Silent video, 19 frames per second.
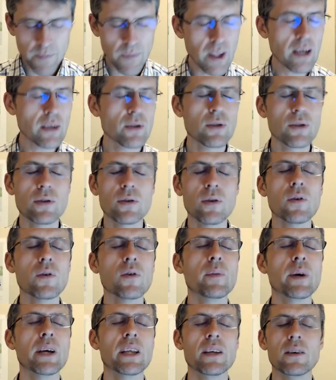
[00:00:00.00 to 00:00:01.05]
There's so
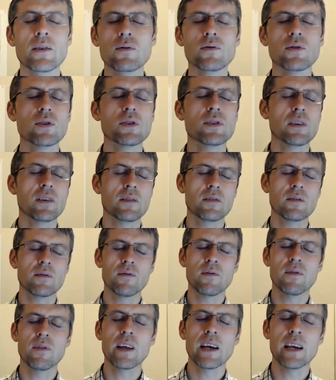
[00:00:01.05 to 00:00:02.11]
many interesting
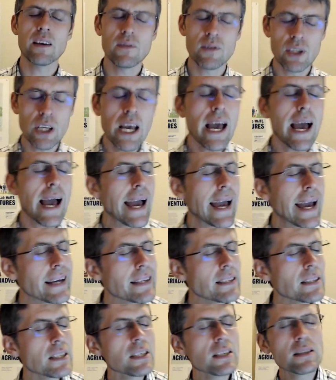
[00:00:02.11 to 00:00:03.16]
flavors.
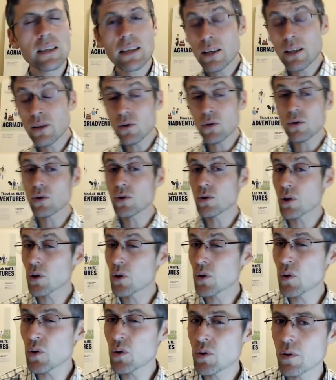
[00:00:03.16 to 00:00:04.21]
And there is also
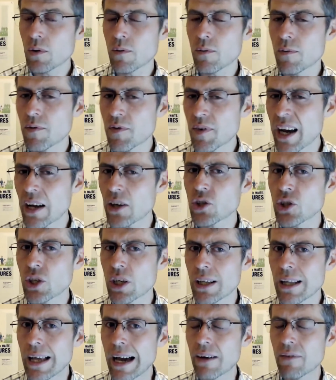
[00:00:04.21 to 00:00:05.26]
good, fresh,
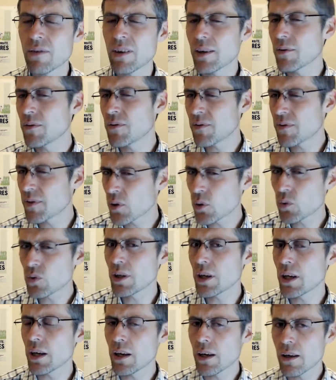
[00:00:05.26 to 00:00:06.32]
lively,
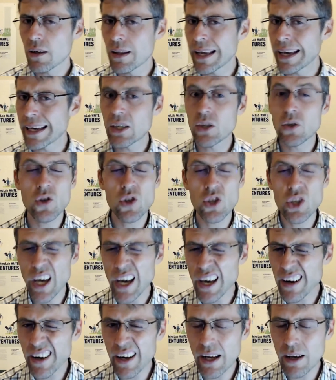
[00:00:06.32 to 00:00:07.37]
fruity, like a
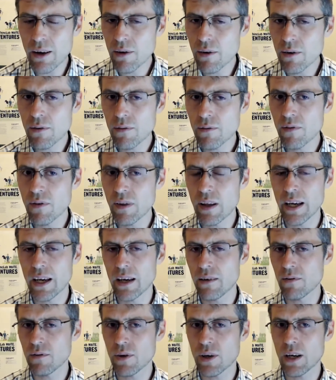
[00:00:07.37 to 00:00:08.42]
cherry
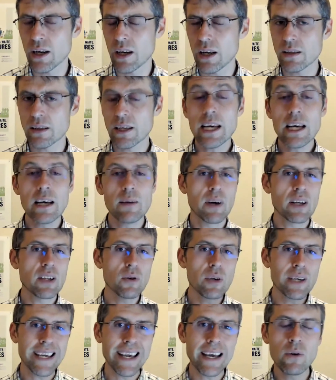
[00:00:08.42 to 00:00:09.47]
flavor in it. But
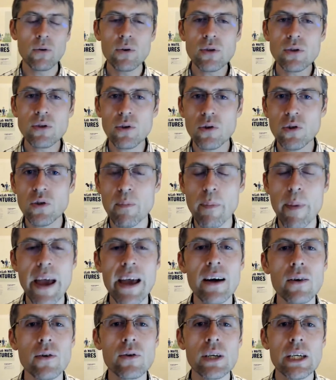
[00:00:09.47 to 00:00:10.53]
you can also
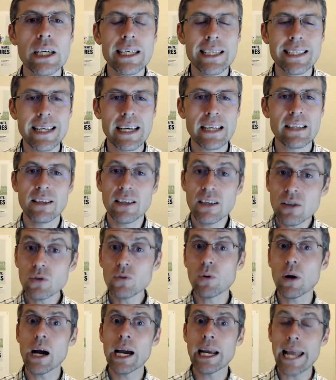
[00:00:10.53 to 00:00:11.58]
smell that this
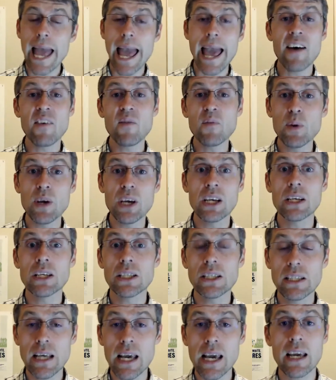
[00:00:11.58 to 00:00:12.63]
wine have been
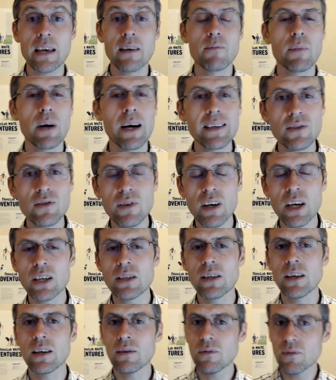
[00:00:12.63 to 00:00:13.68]
staying
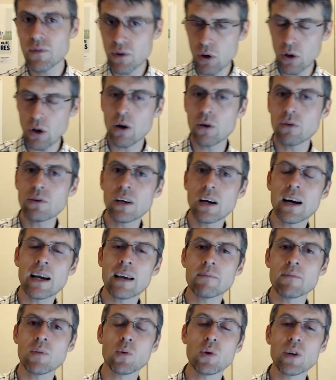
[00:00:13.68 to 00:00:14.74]
macerating for a long
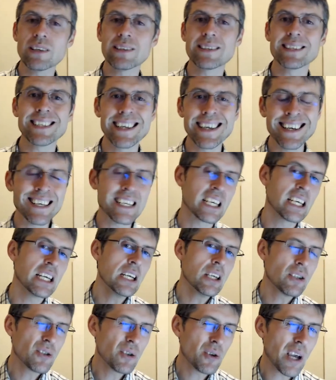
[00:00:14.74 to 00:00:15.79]
time with the skin.
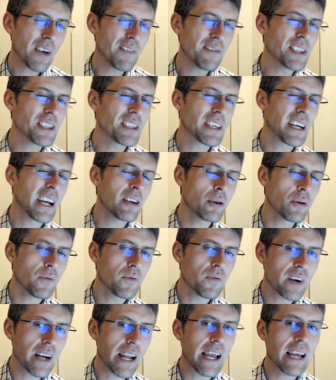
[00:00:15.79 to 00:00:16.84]
So you have this kind of
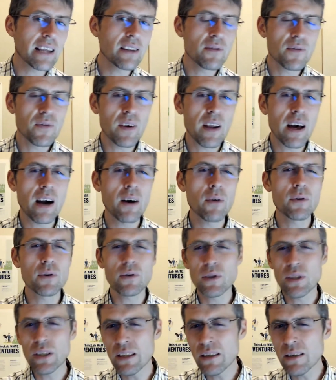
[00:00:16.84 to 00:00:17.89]
red
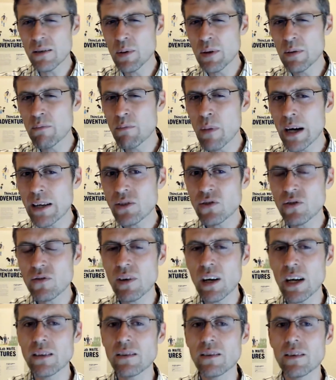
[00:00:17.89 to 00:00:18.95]
flowers, a little bit
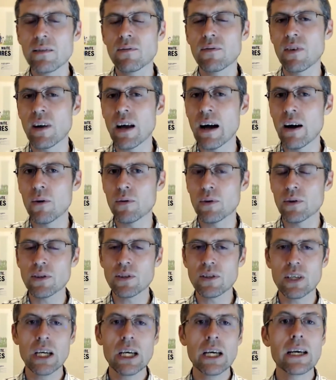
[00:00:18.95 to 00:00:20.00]
macerated
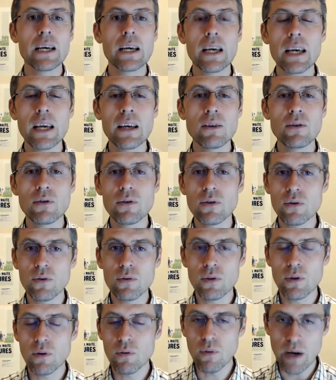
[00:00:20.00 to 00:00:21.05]
flowers
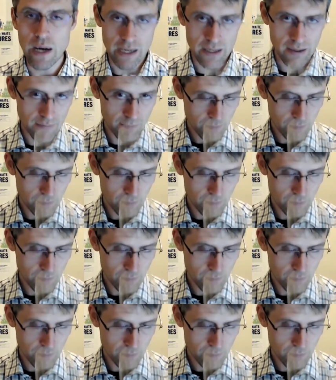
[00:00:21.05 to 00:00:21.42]
into the wine.